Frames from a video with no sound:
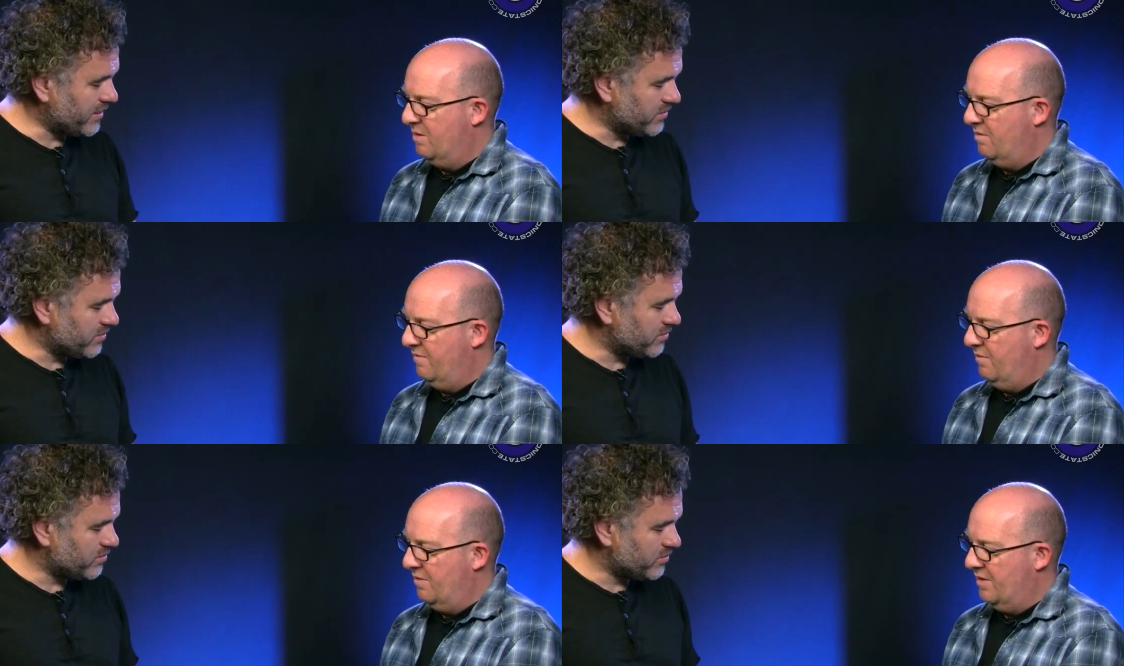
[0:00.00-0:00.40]
Speaker 1: a
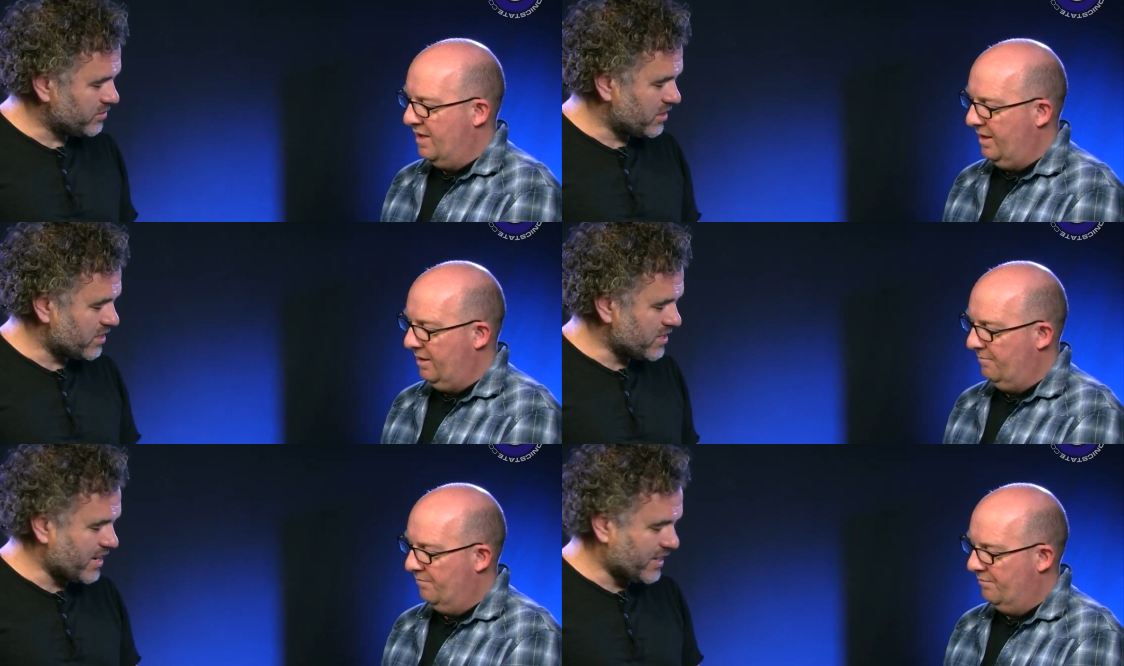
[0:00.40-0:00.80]
beautiful
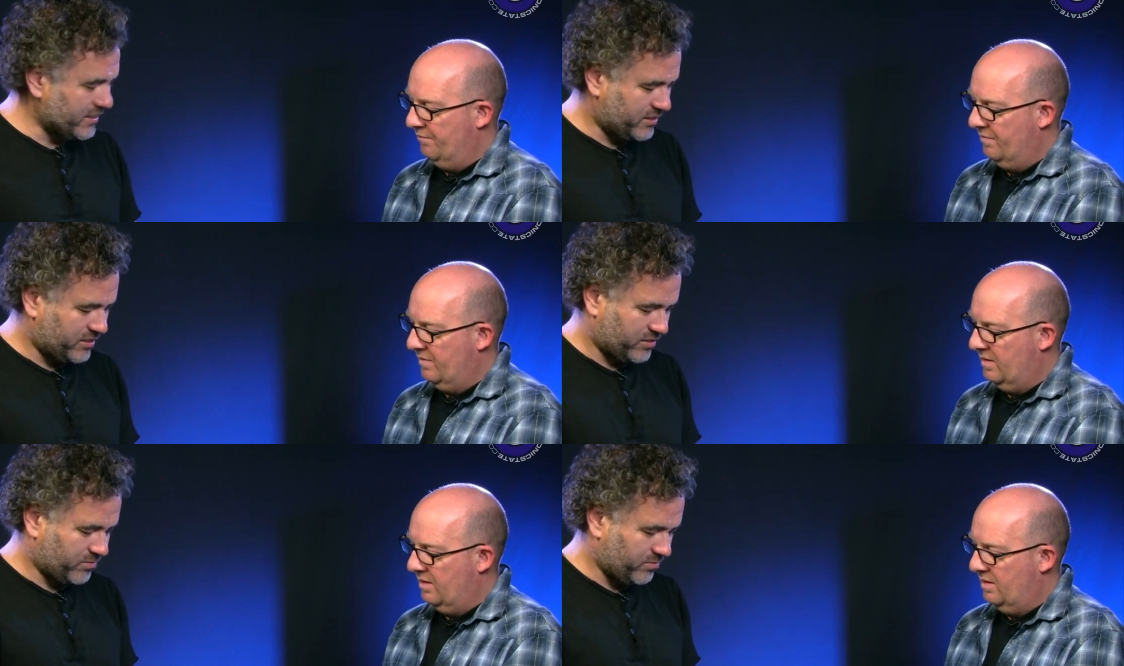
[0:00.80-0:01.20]
thing.
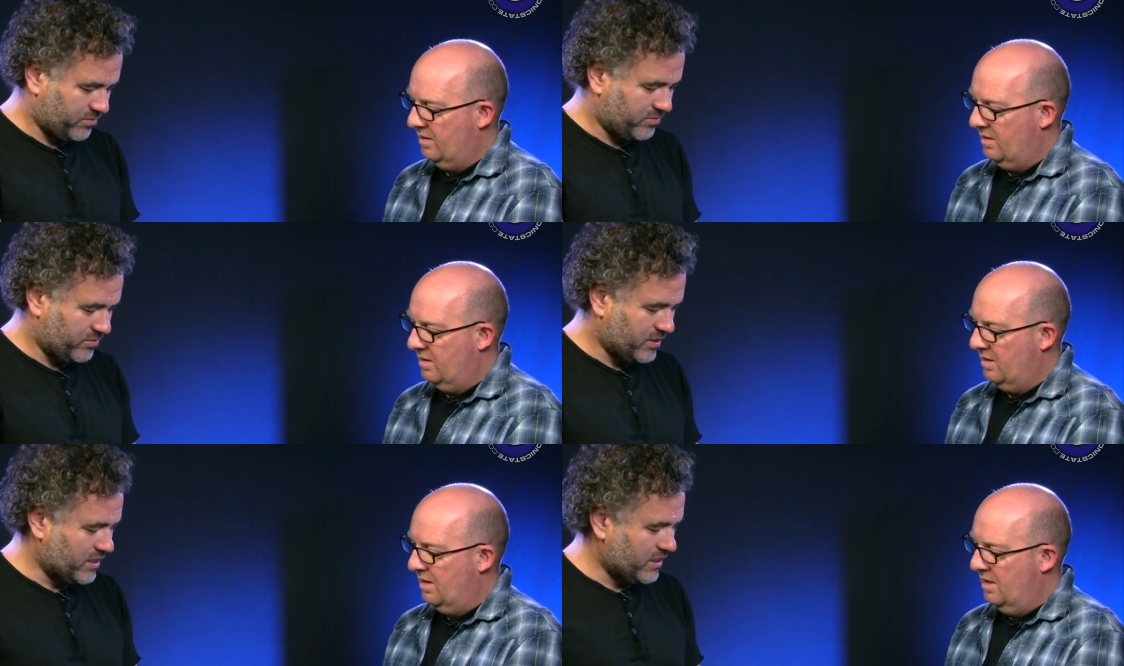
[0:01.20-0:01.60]
Nice.
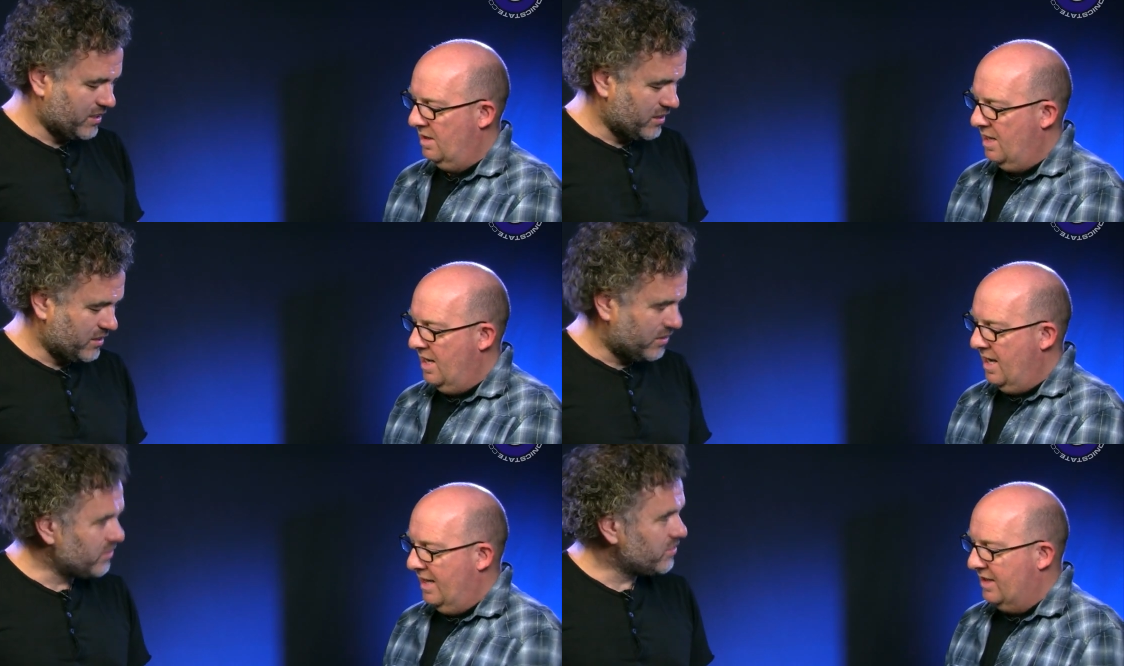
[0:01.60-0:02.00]

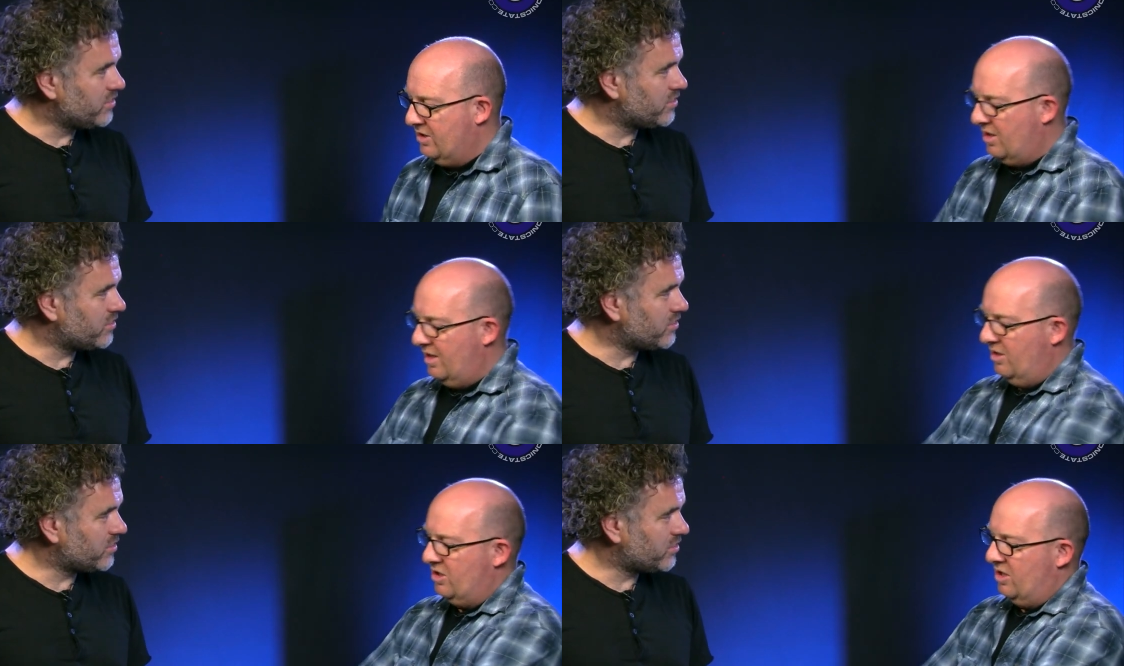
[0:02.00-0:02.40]
It's,
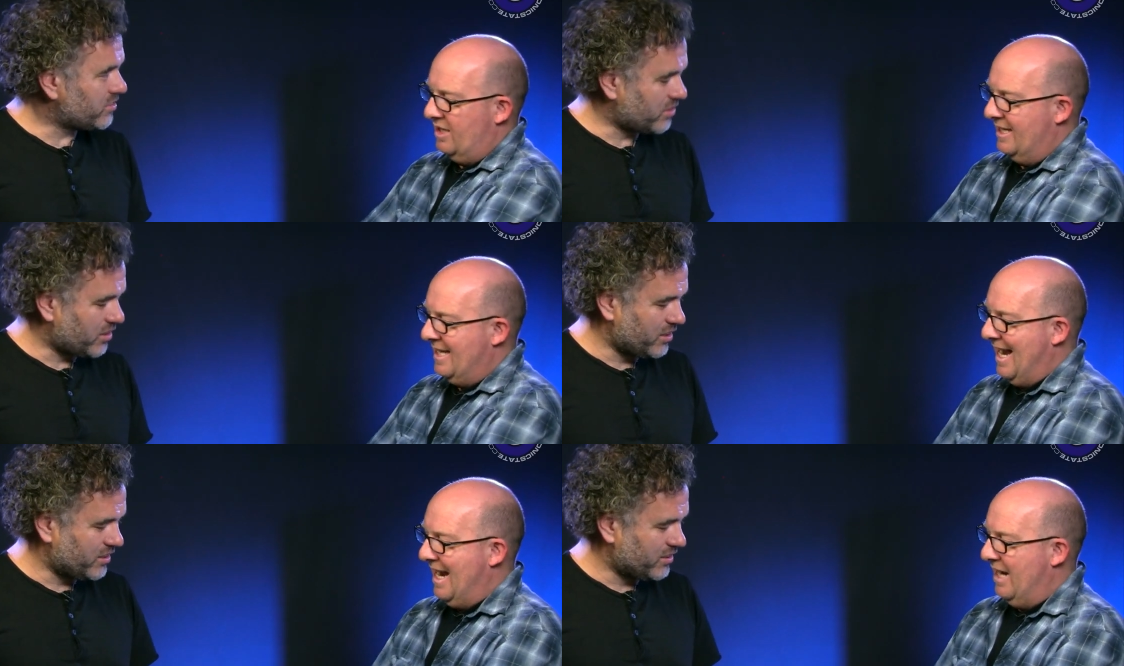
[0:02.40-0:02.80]
gonna looks like a
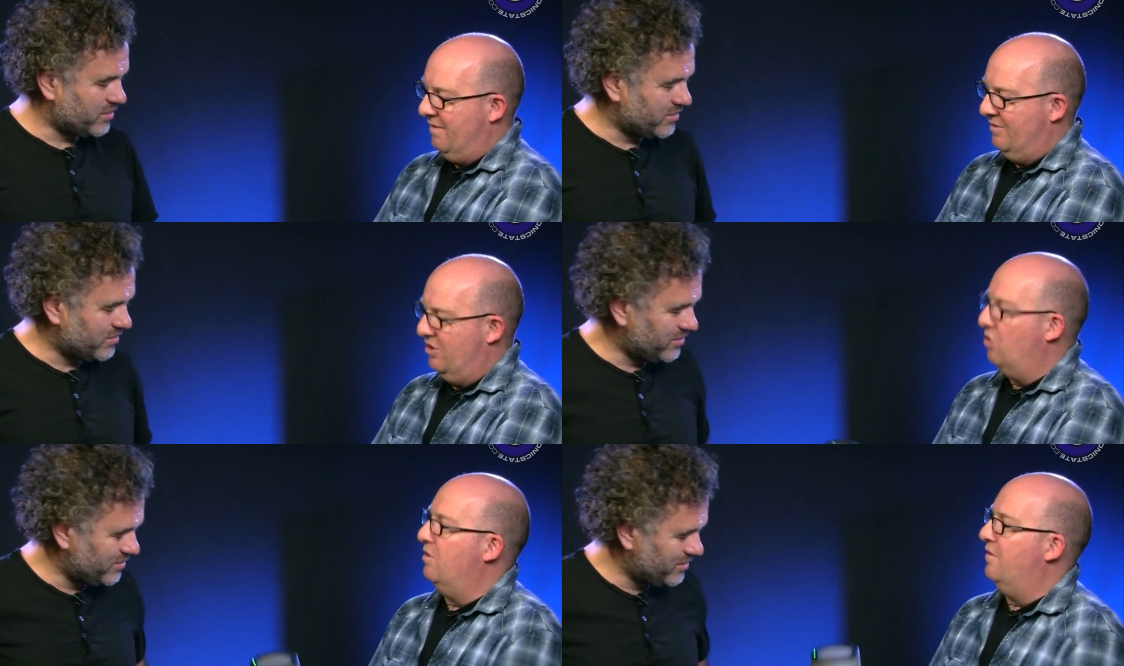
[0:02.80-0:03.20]
can
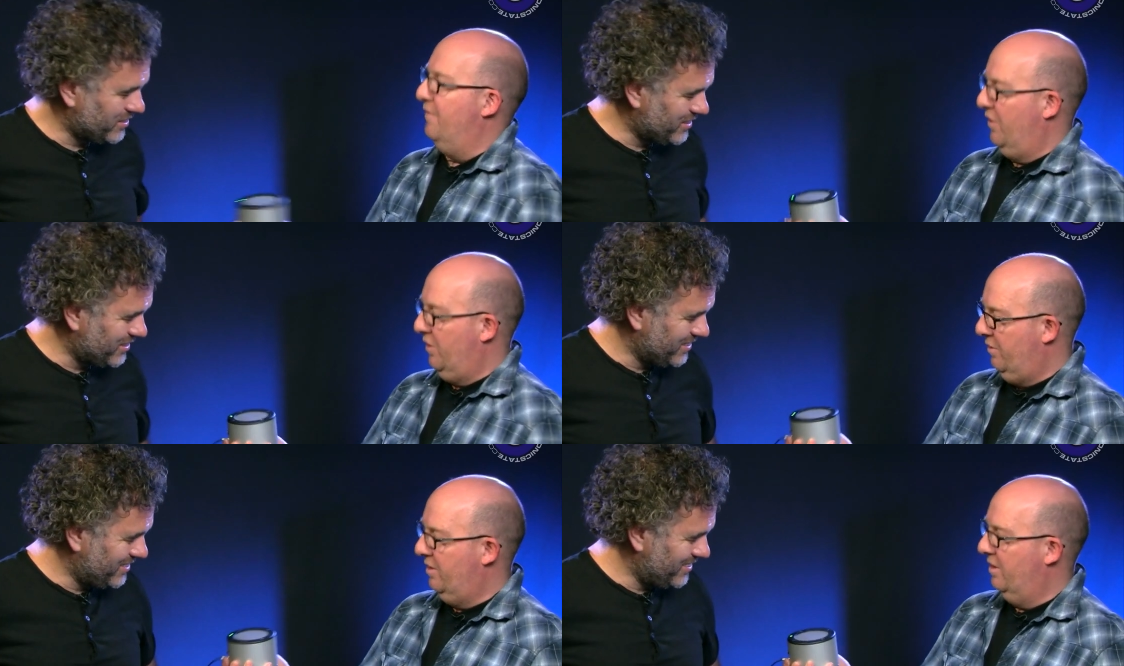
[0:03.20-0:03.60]
of dog
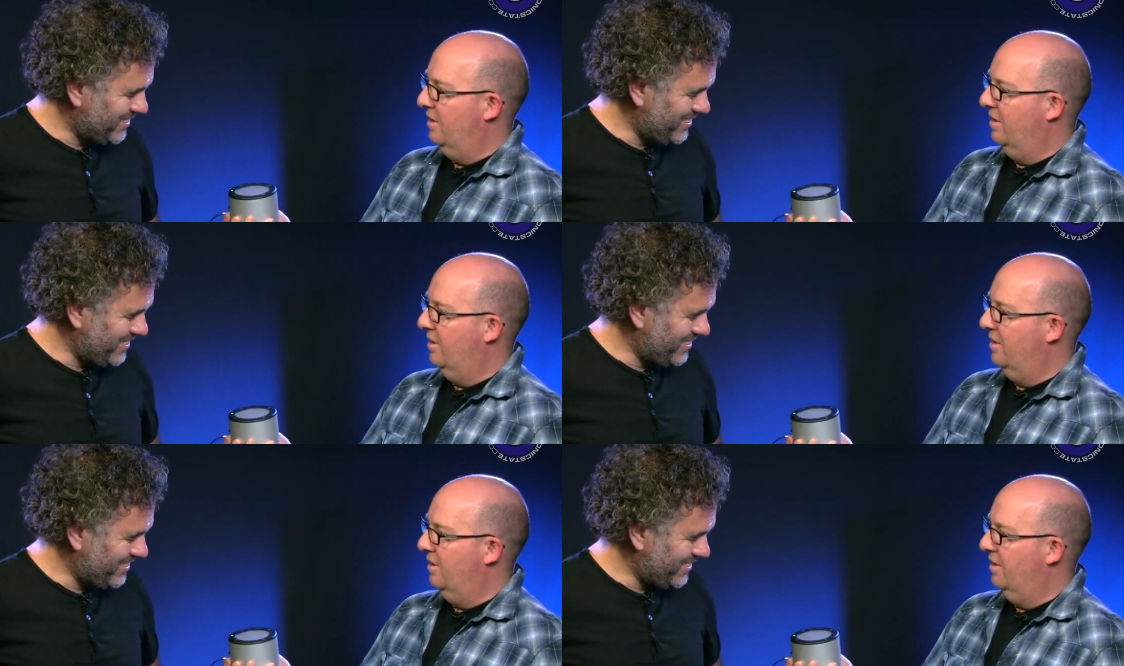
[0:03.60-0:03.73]
food.